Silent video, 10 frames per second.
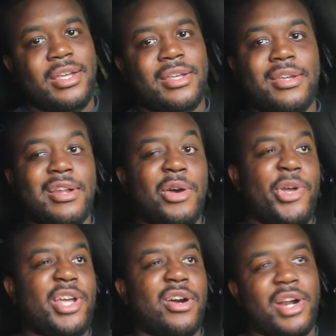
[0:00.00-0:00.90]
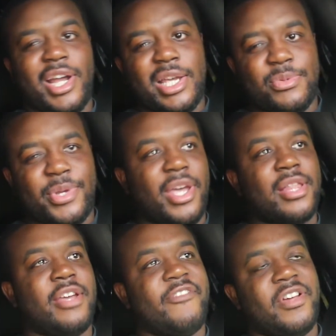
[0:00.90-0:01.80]
You know, we car guys, we
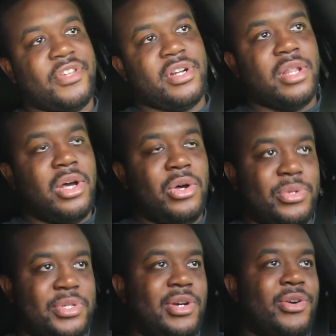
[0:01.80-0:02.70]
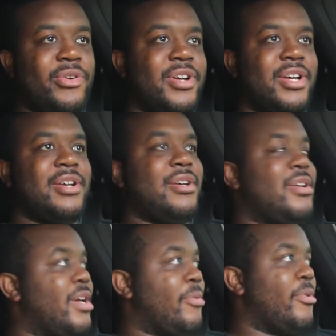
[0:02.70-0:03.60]
can't leave nothing alone. So
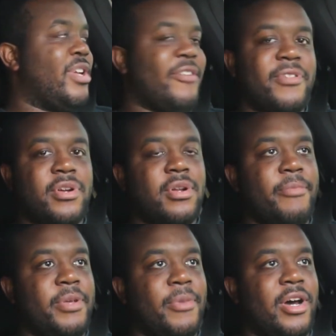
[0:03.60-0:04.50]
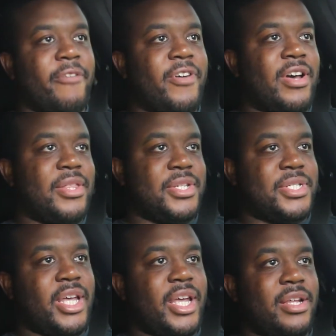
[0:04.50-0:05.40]
yeah, we're definitely going to be modifying this
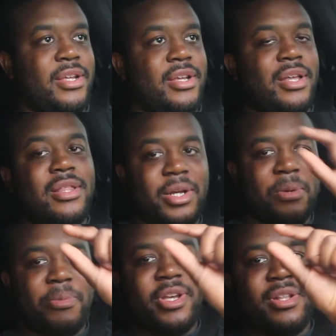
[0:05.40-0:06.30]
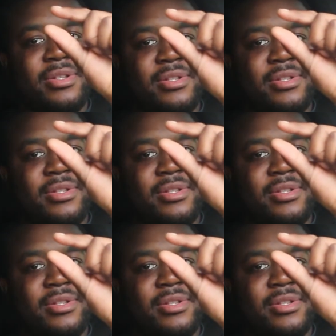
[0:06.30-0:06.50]
thing a little bit.